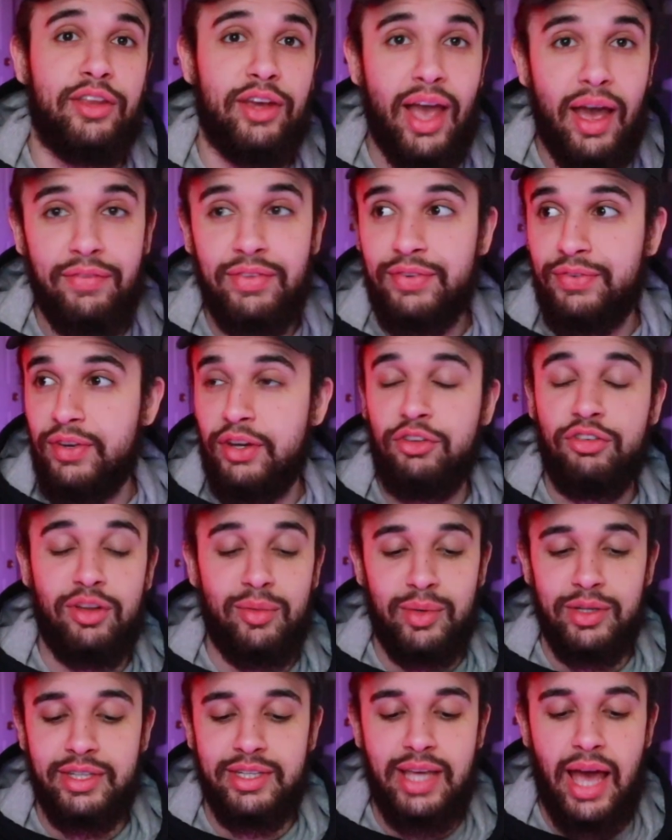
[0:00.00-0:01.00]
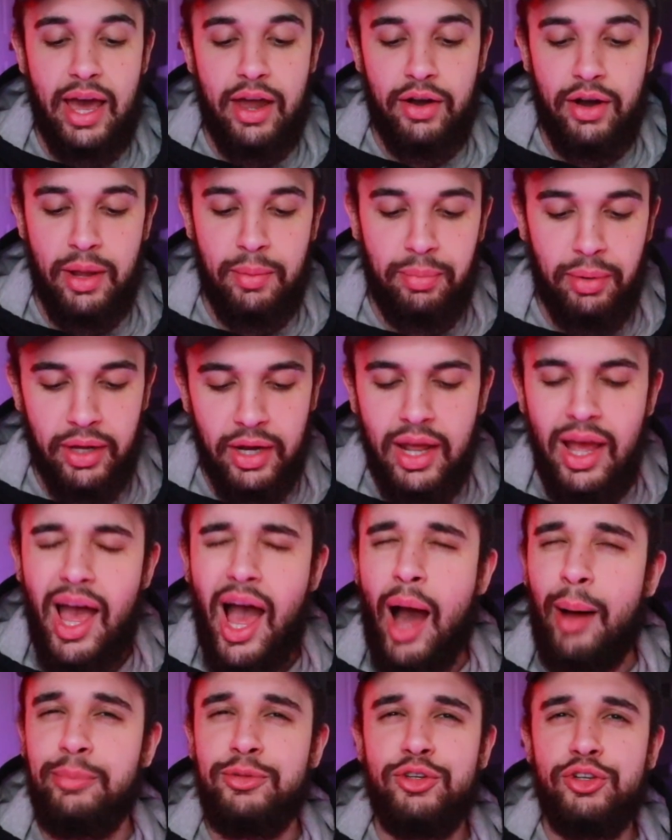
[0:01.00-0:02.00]
You have to finish them on Saturday, but
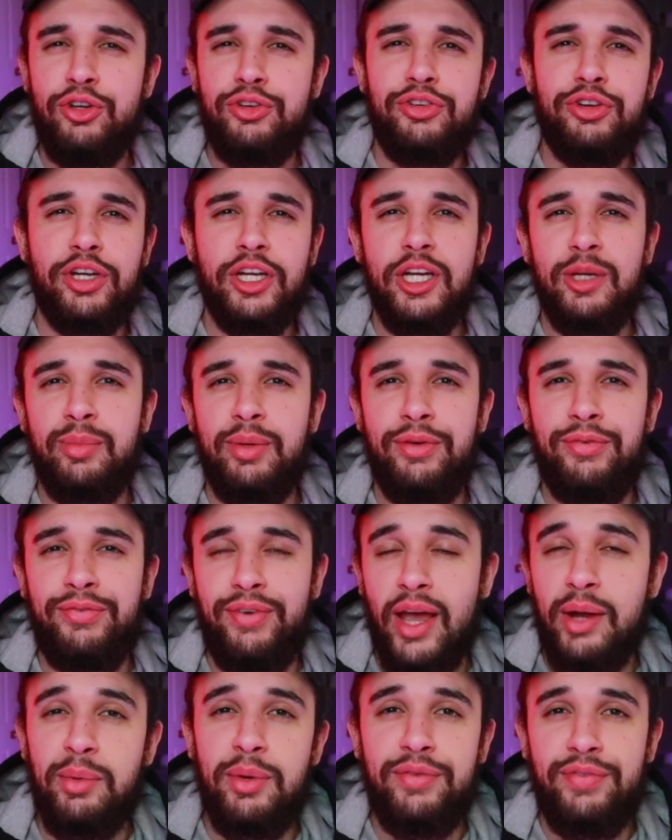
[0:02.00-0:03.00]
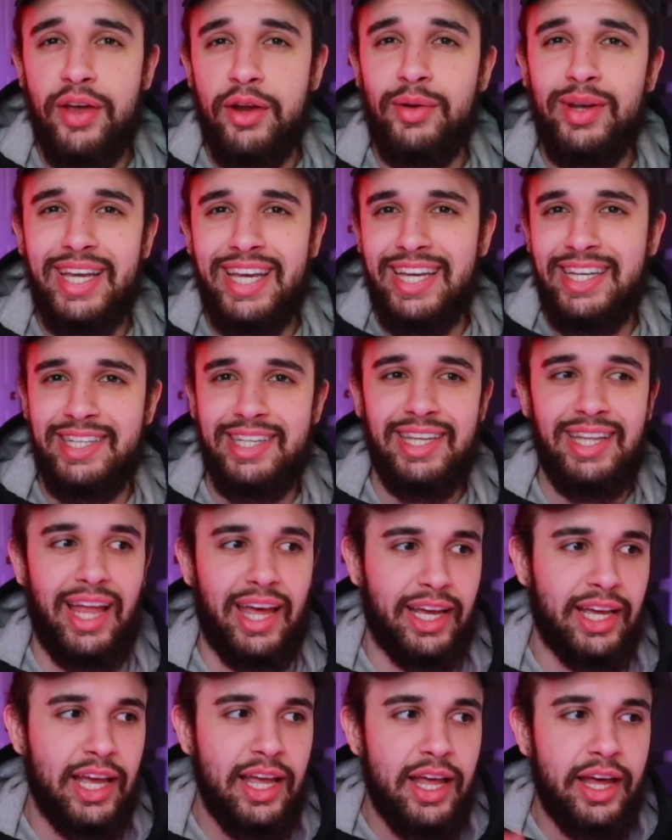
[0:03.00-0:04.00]
I'm sure they're gonna be very, very easy,
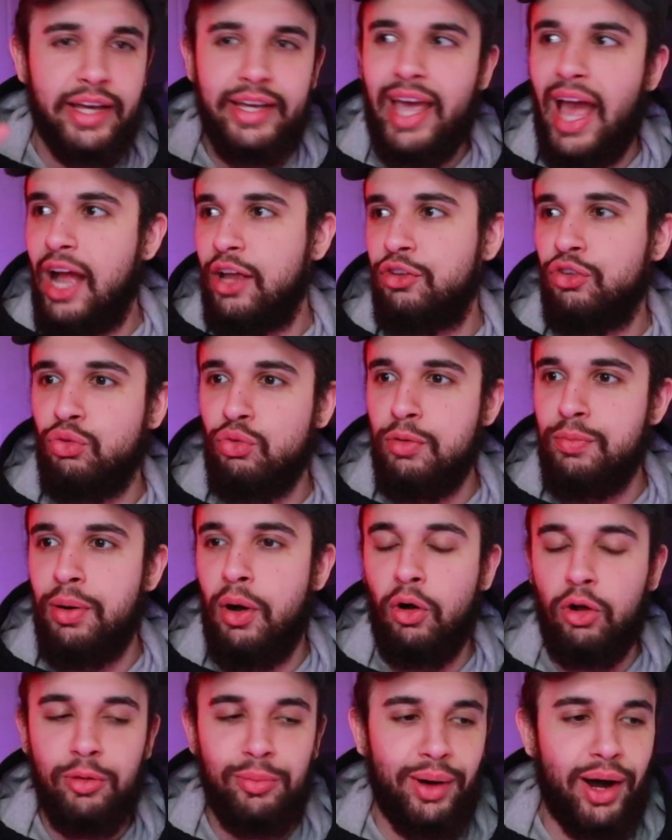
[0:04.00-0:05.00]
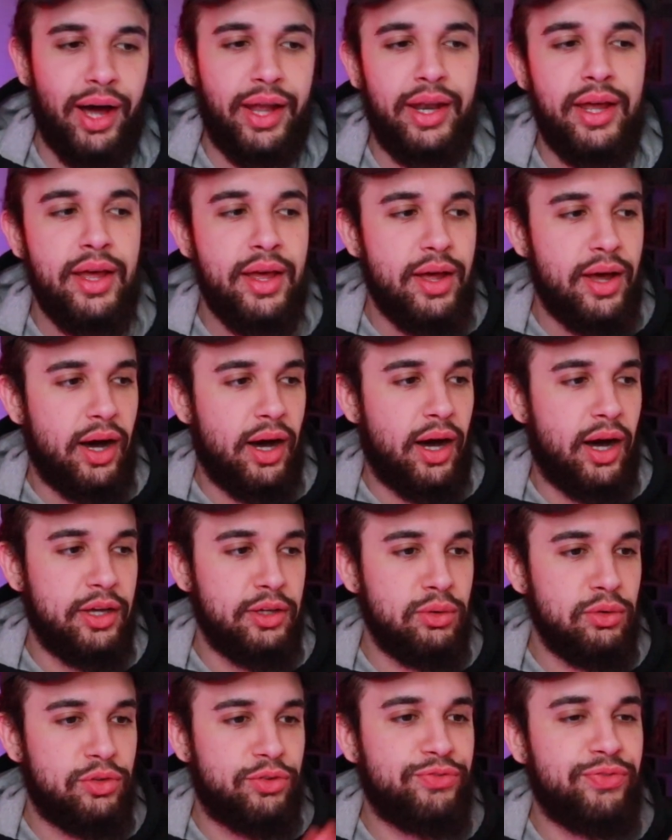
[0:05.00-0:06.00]
like catch three Pokemon, uh,
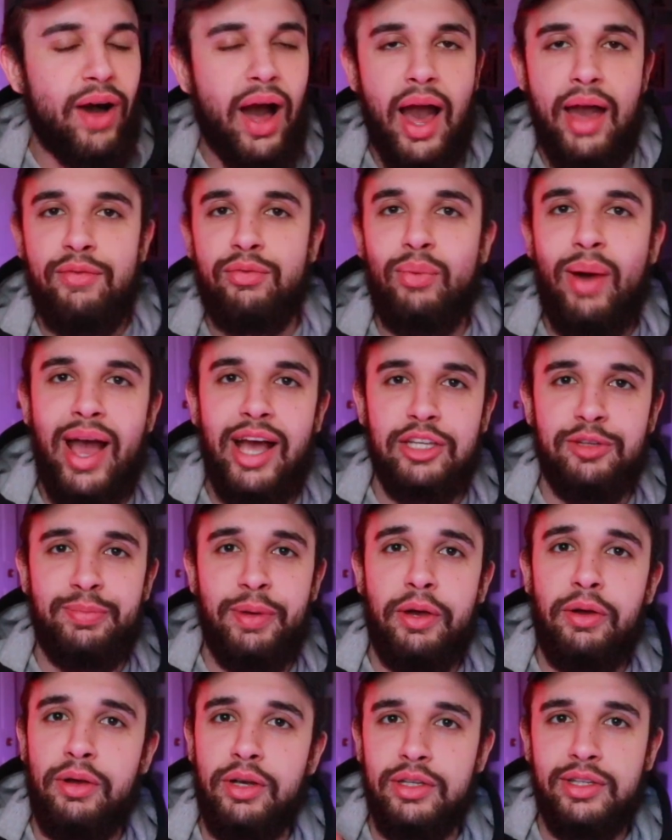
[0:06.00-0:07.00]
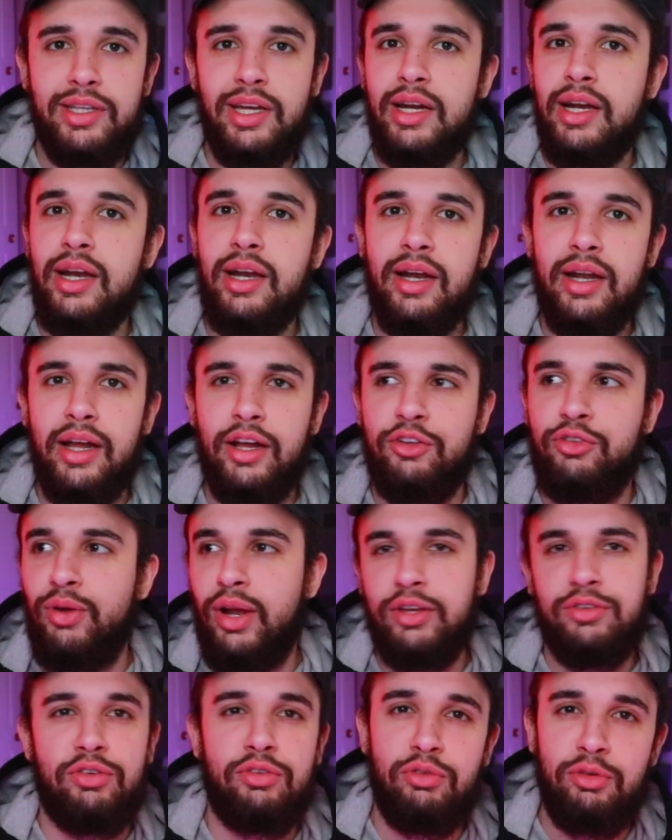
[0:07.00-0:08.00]
use five raspberries, da-da-da-da,
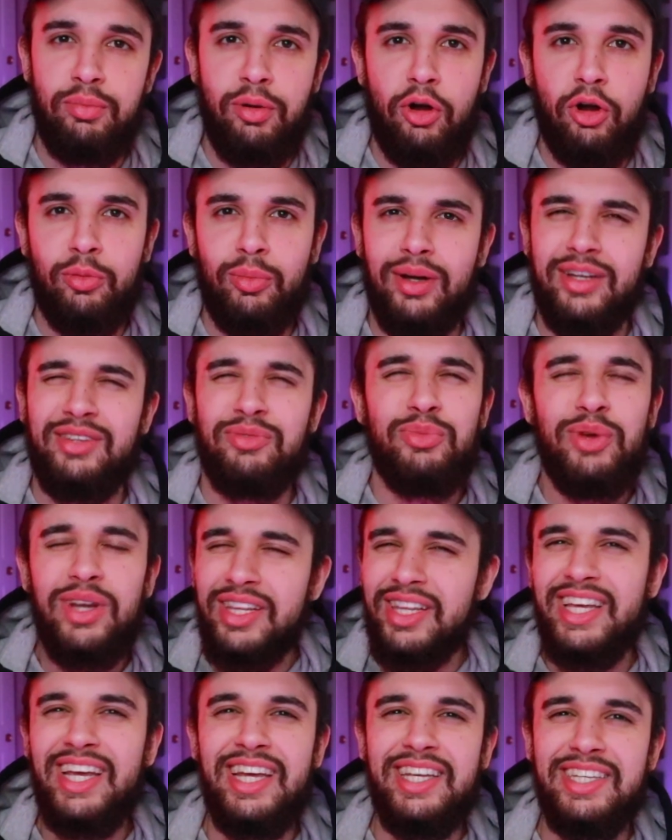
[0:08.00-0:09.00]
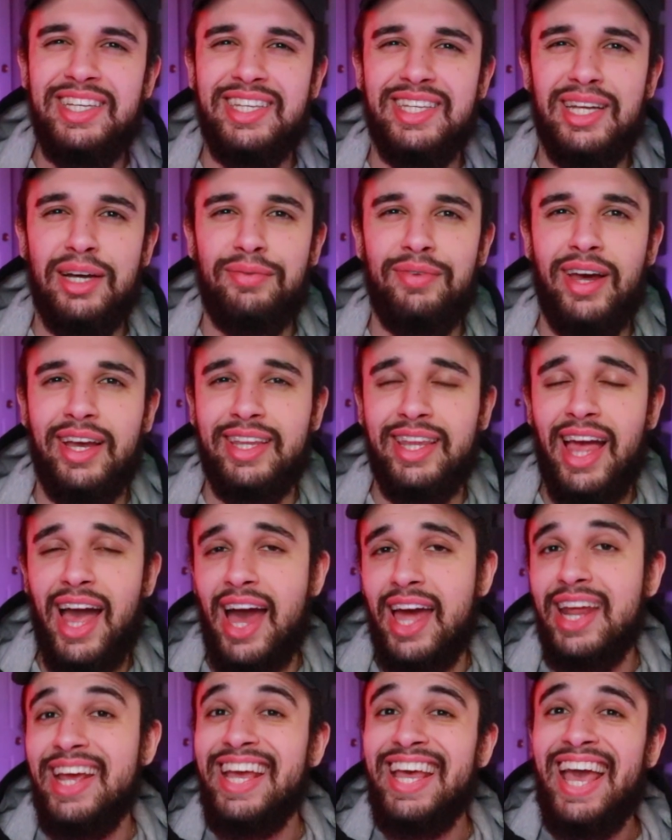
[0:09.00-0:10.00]
transfer three Pokemon, really easy stuff like
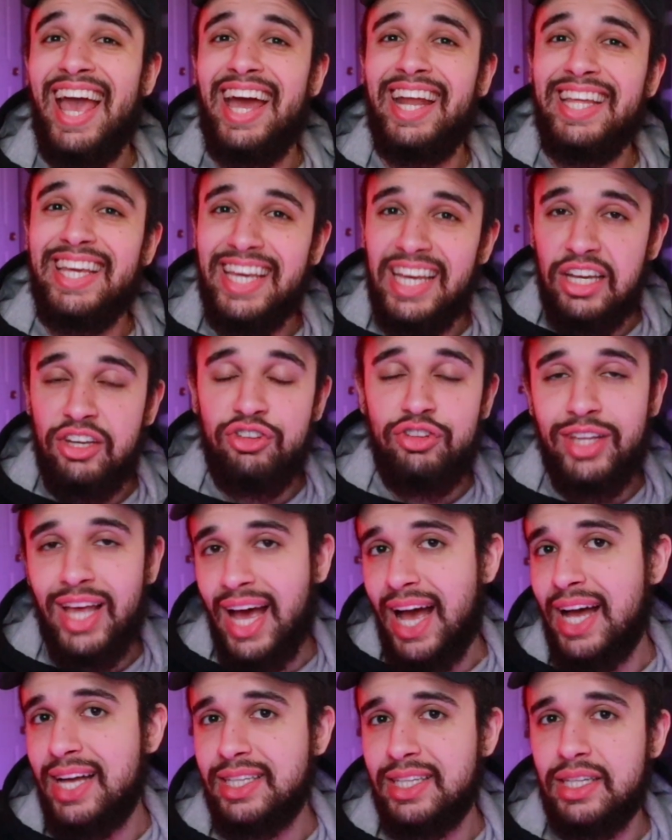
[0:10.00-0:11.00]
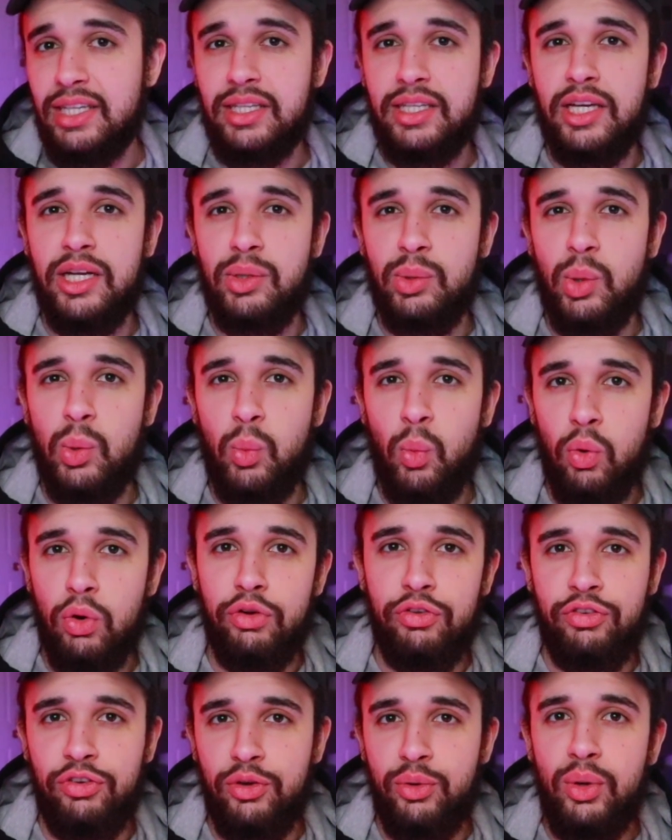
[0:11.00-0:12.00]
that, and each task is gonna
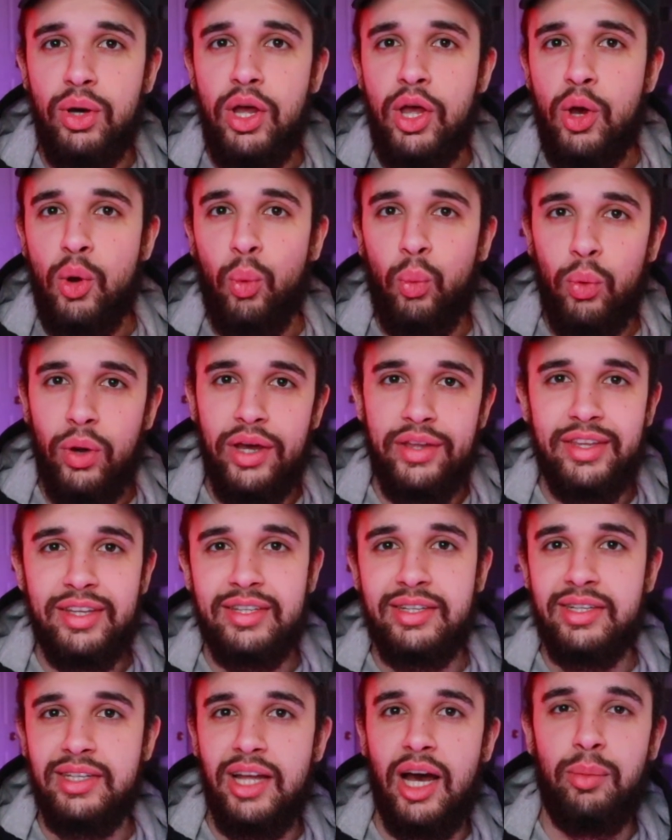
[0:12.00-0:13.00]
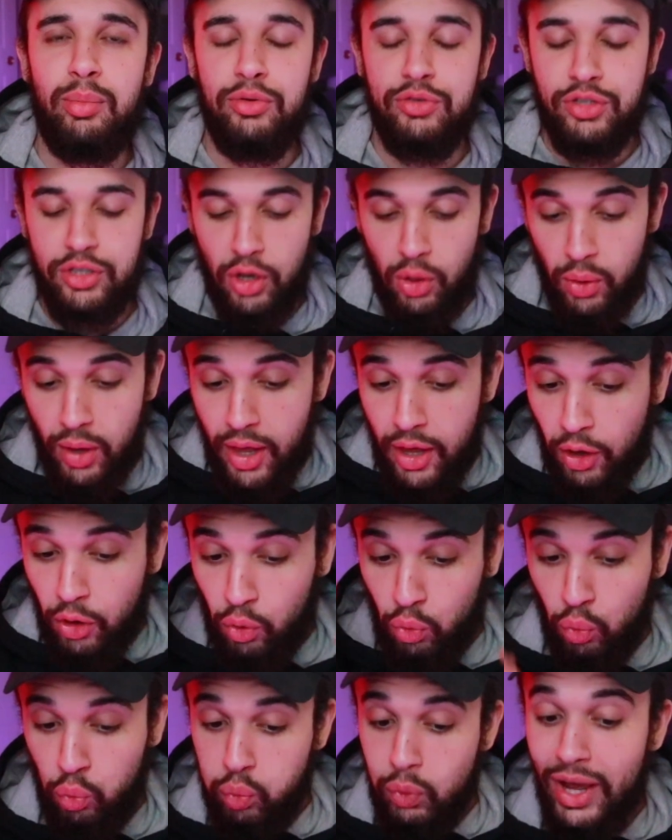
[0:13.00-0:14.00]
reward you with Snubbull. So
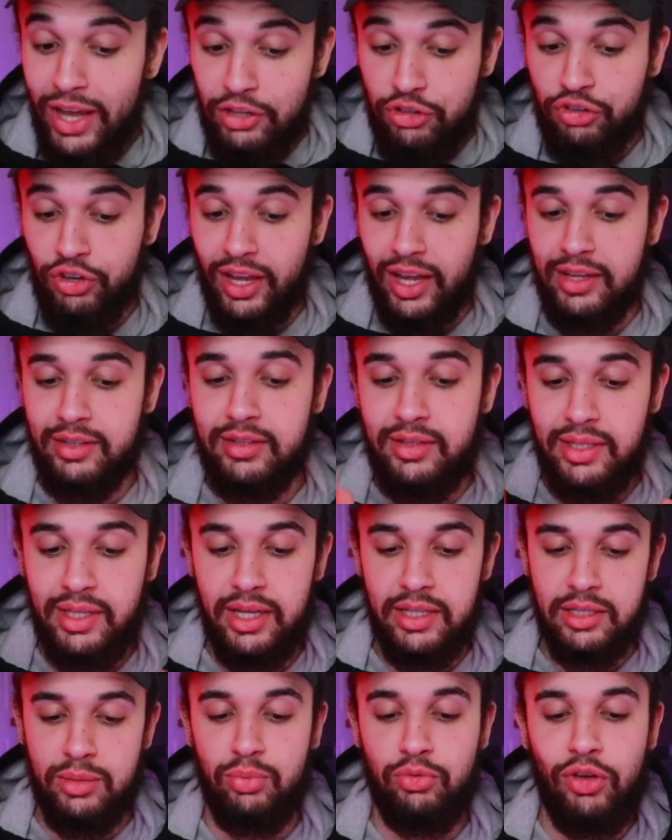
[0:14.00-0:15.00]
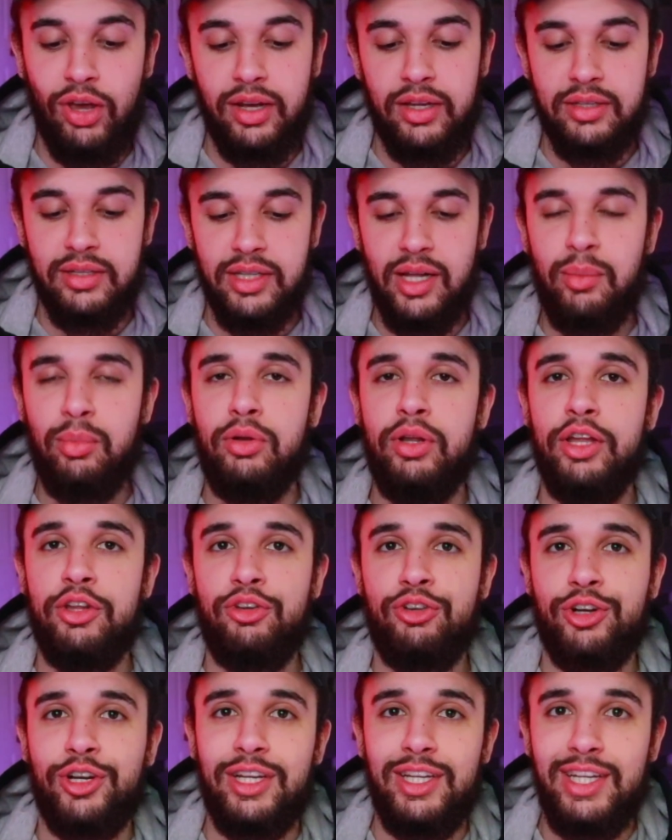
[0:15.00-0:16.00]
great chance to get some Shiny Snubbull in
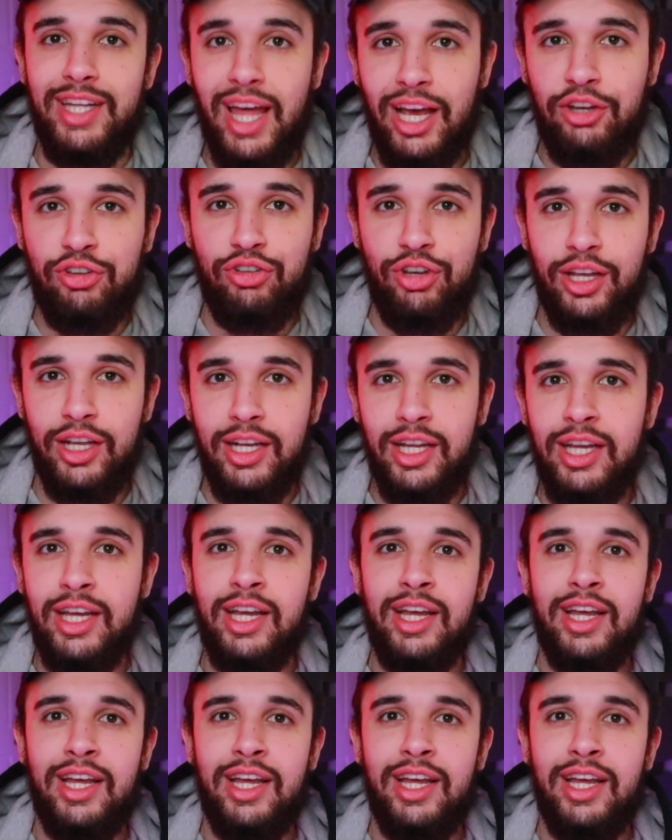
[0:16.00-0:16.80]
your collection.